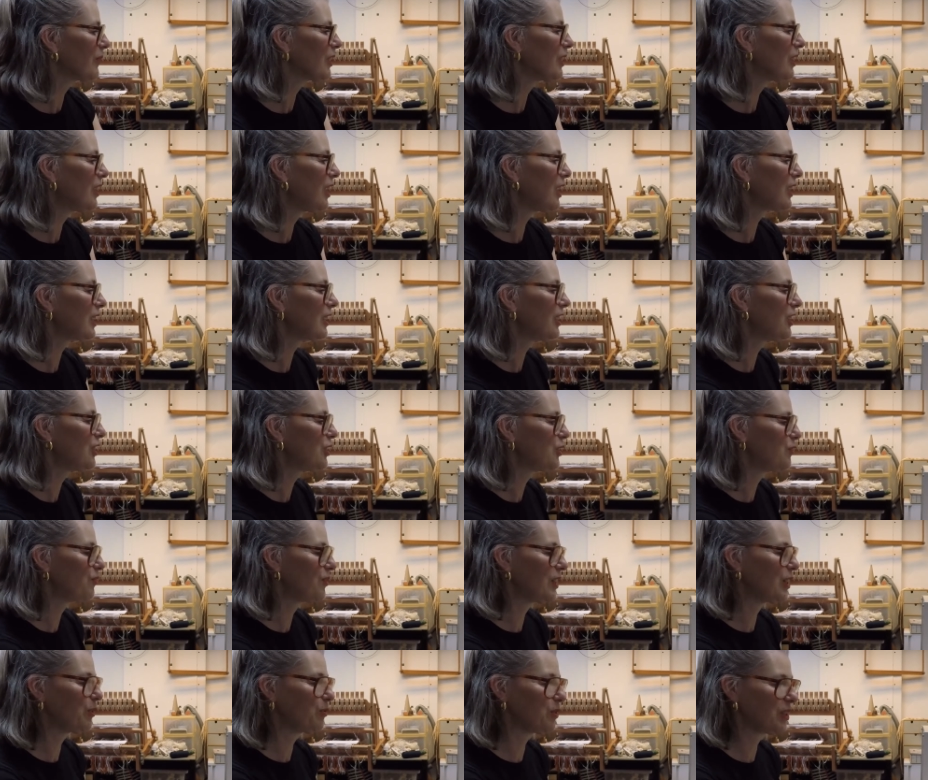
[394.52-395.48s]

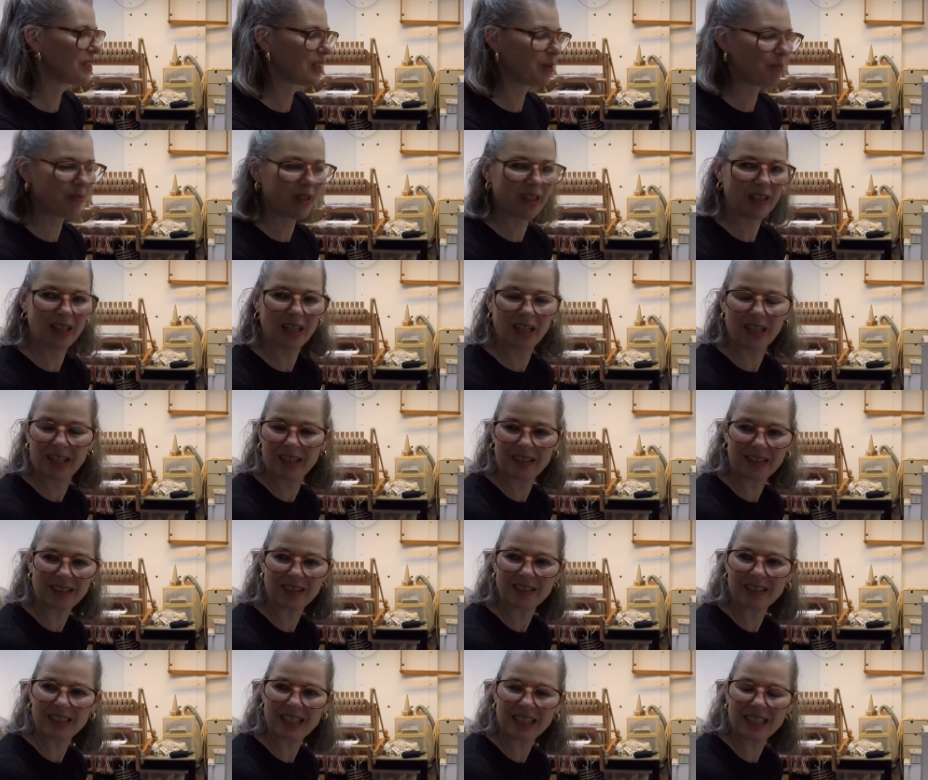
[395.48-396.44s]
It was something that I
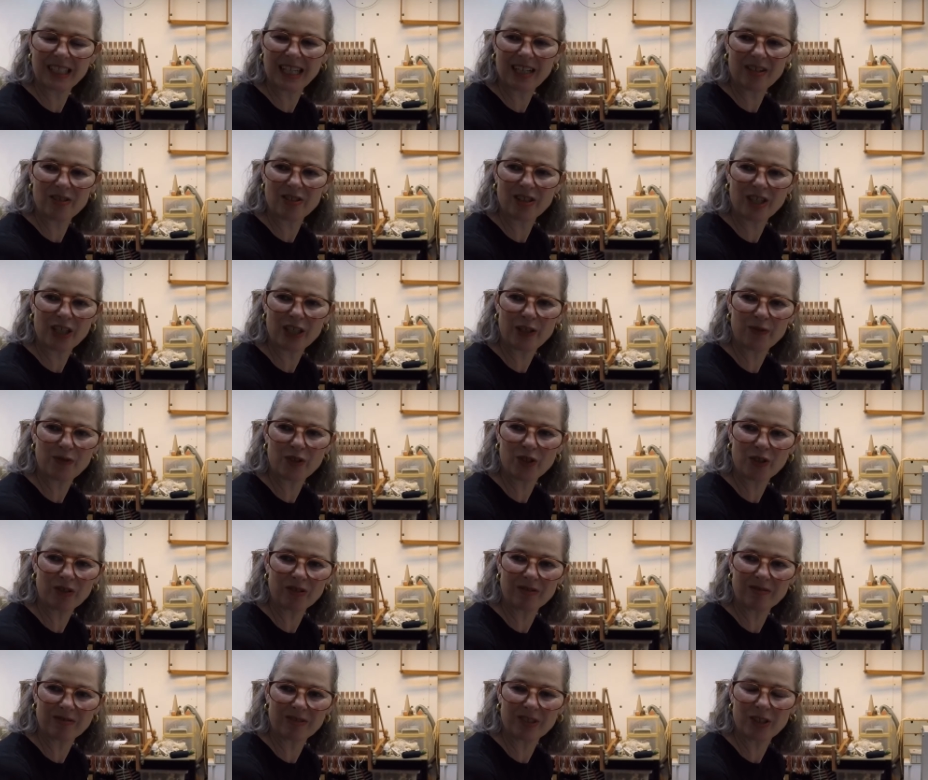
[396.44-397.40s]
did outside of
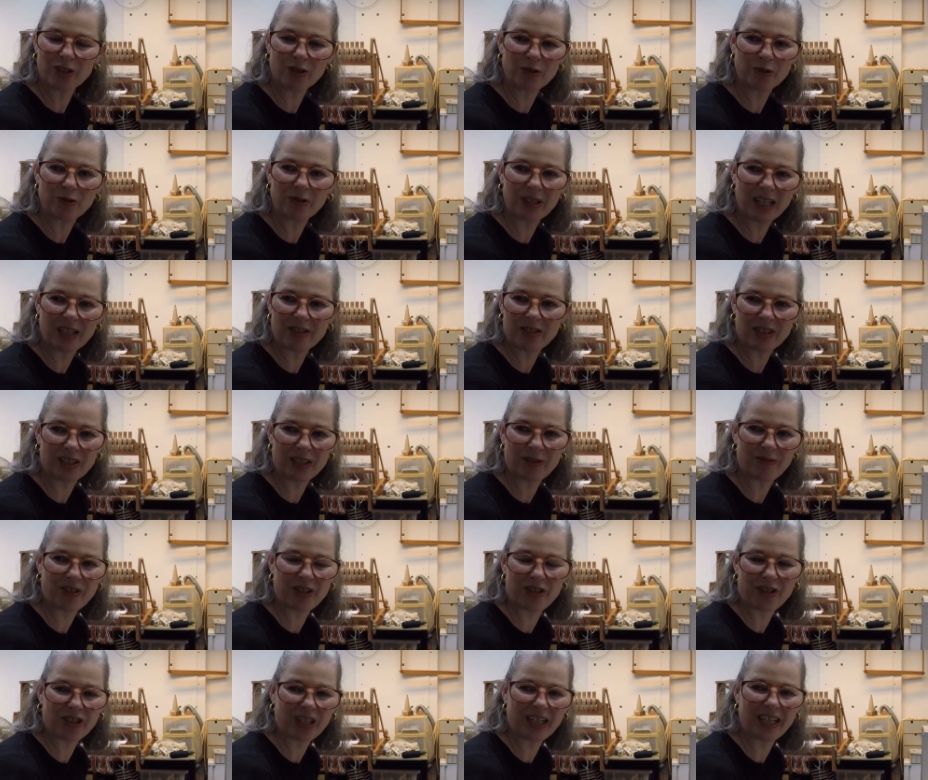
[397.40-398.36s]
school, outside of
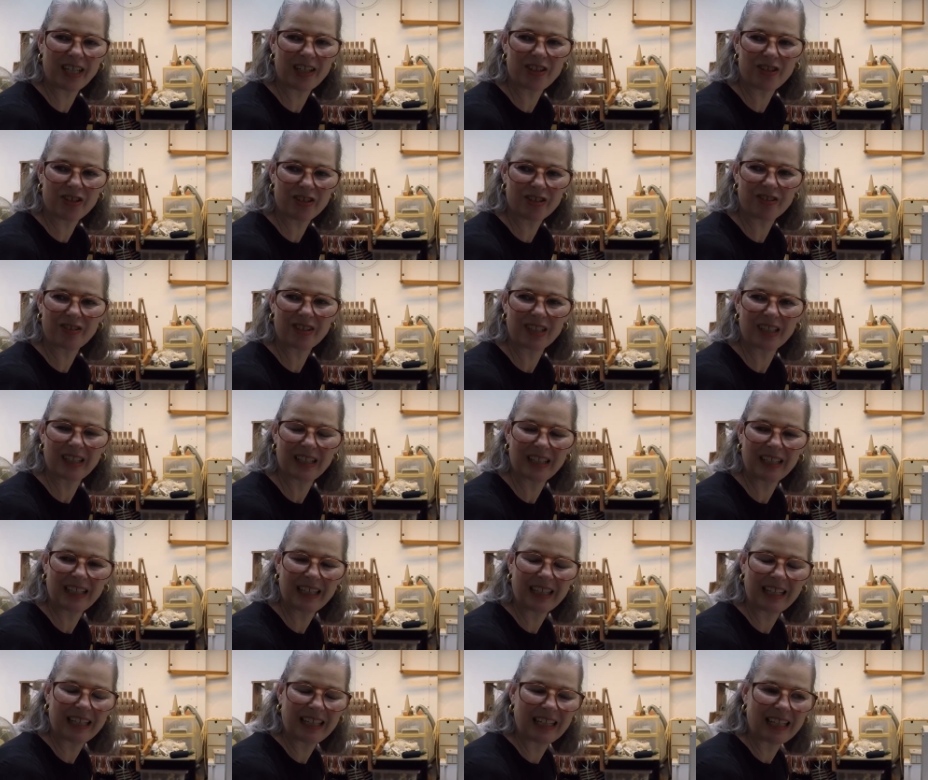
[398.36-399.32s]
education,
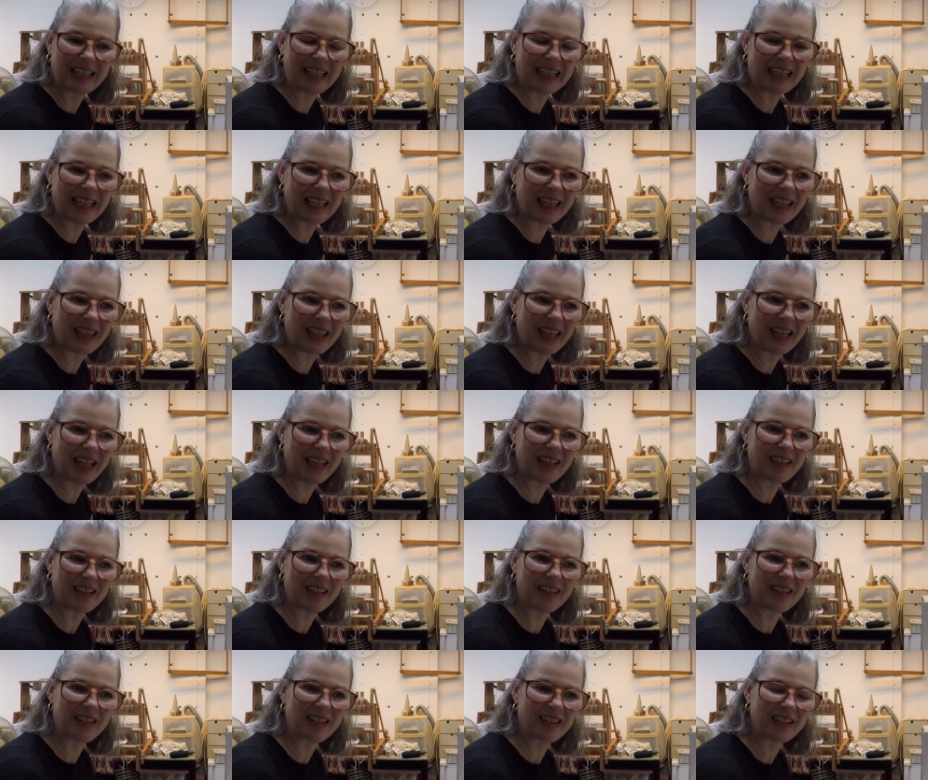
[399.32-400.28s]

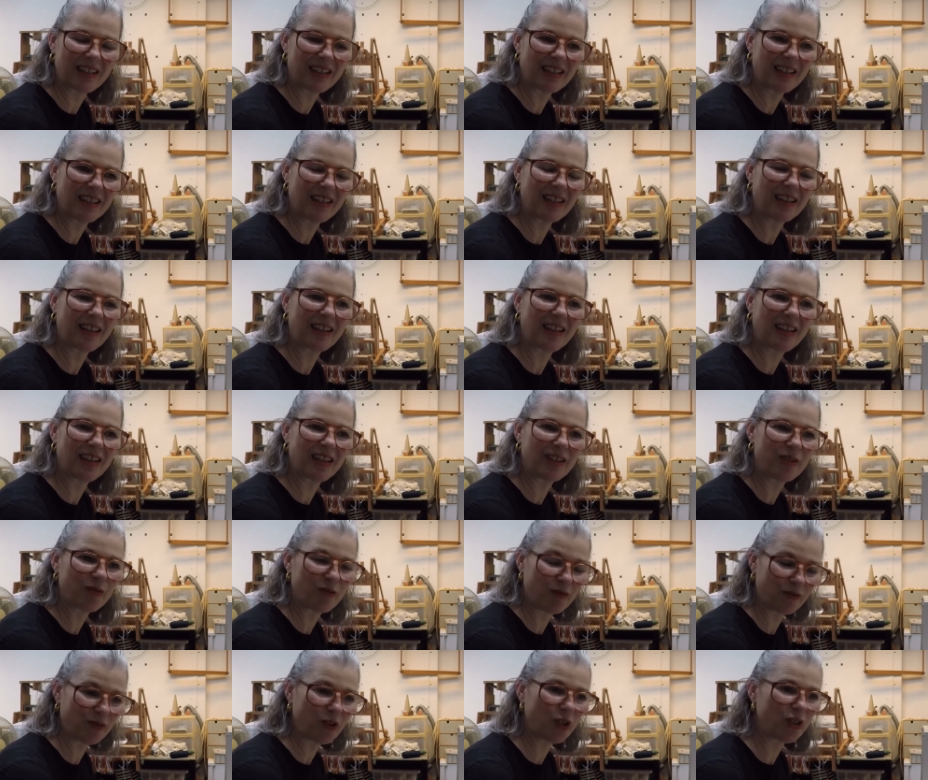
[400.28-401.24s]
and
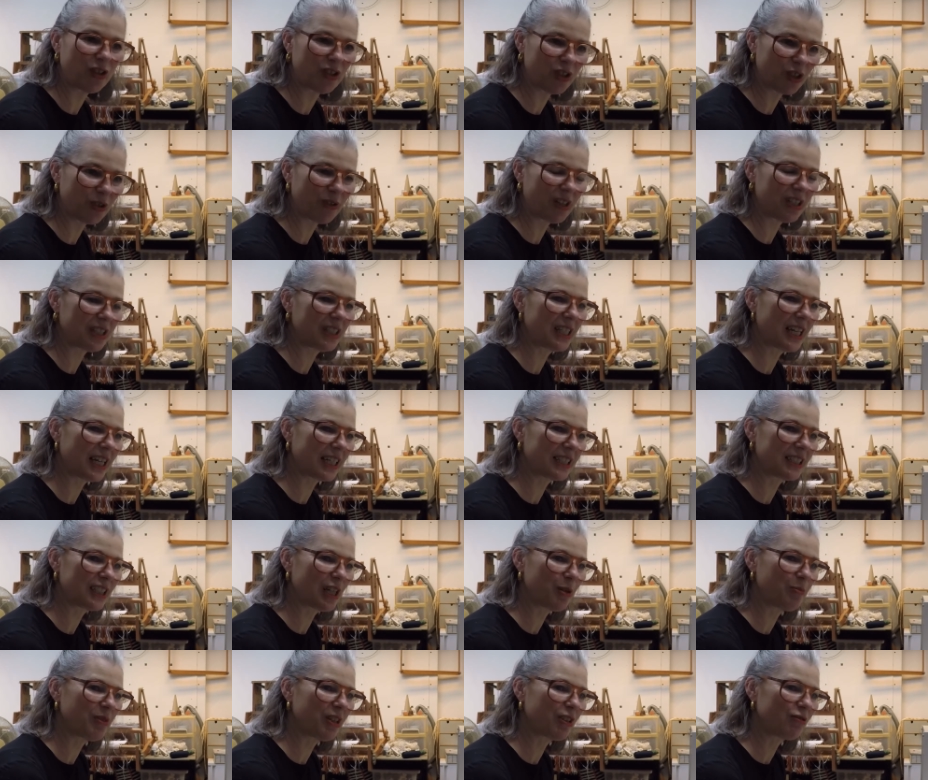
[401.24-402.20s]
followed quite an
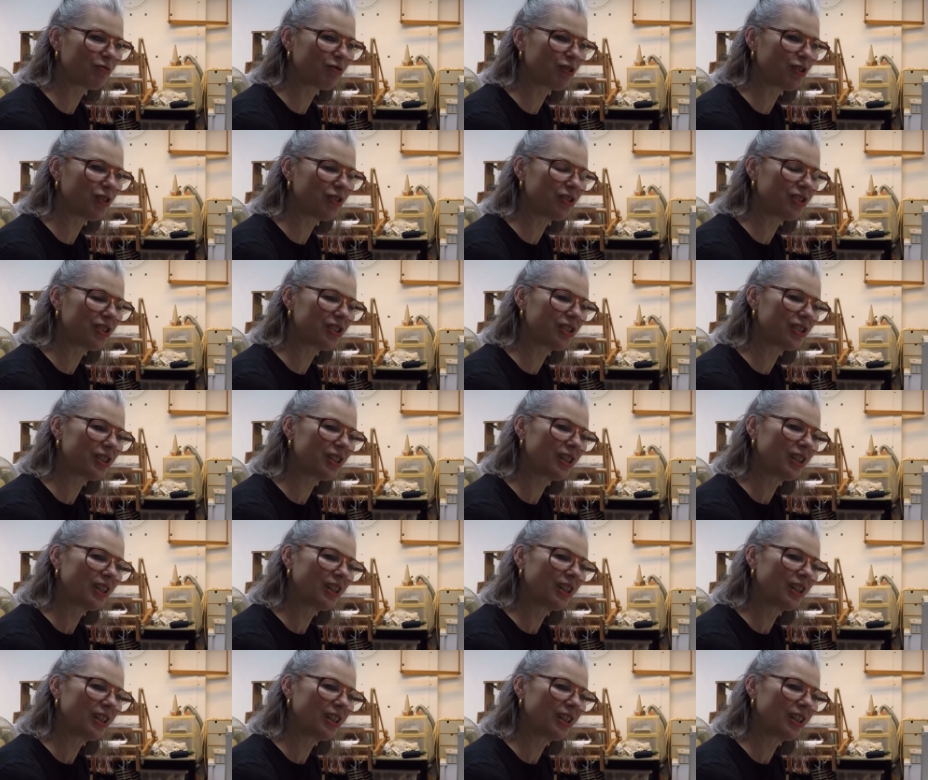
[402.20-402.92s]
academic route.